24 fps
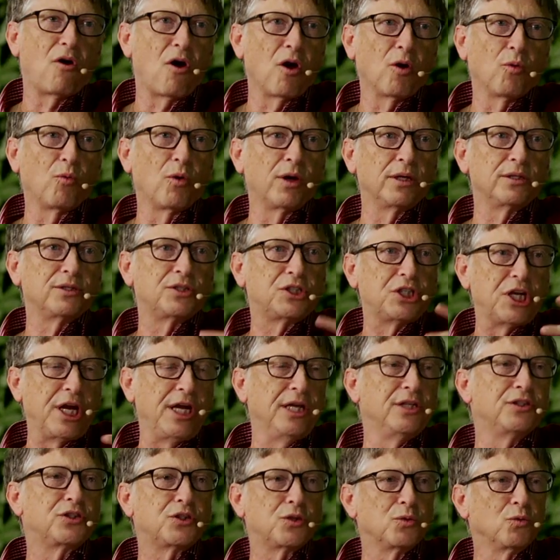are what
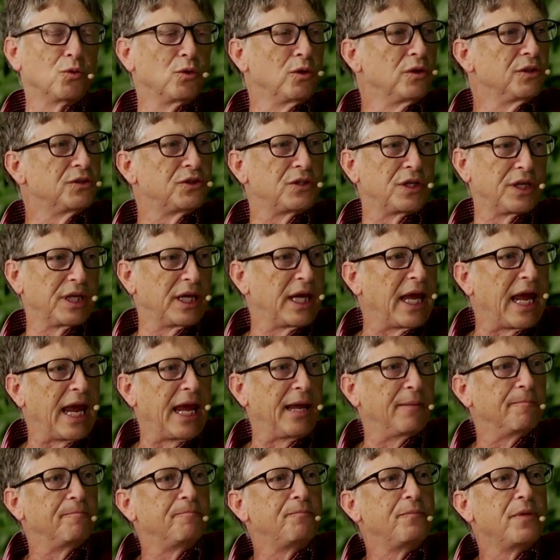change the rules of the
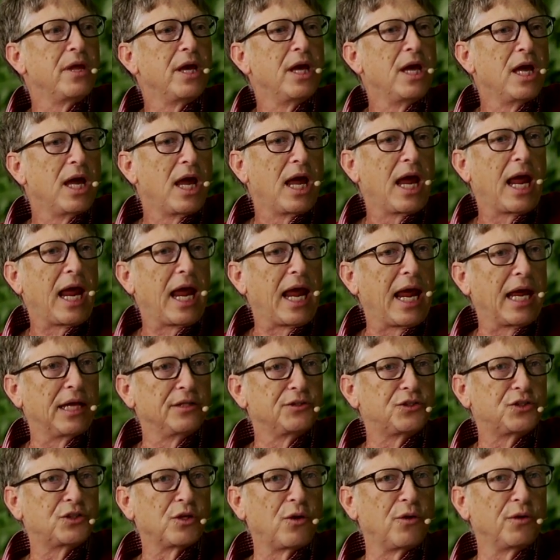game. And
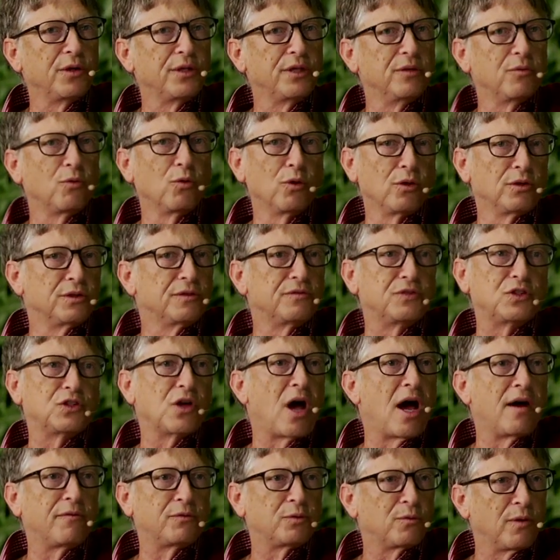so in the world of
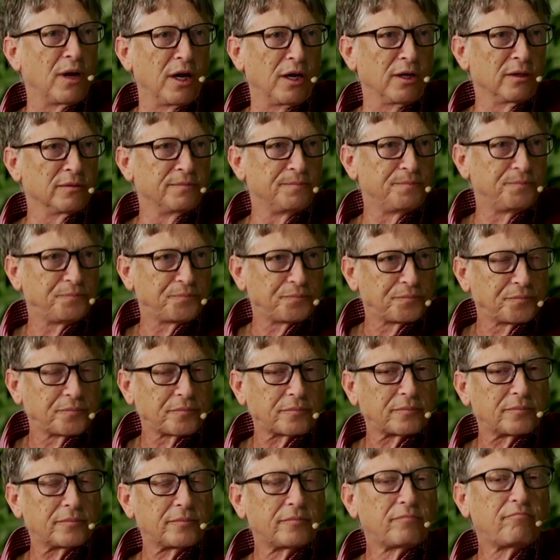software,
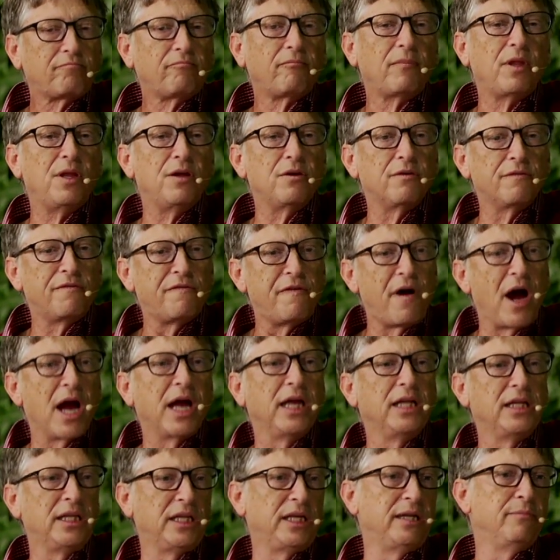
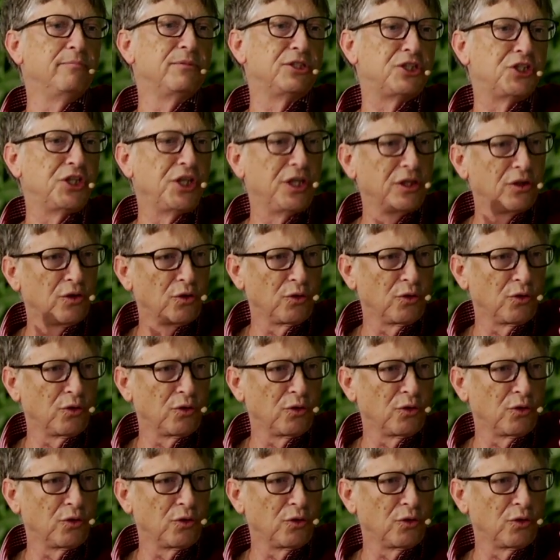finally machine